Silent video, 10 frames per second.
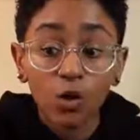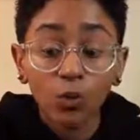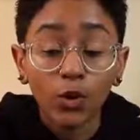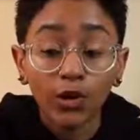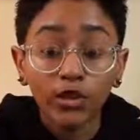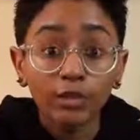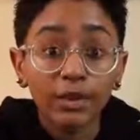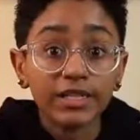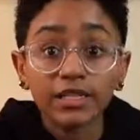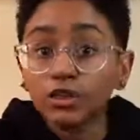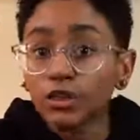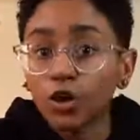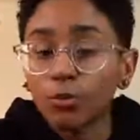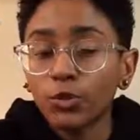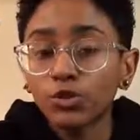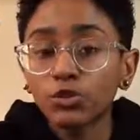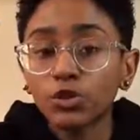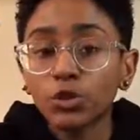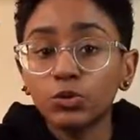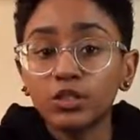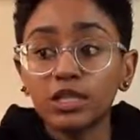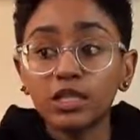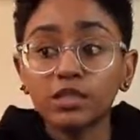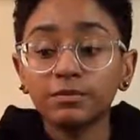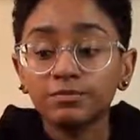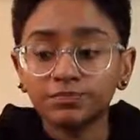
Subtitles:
where he basically almost OD'd.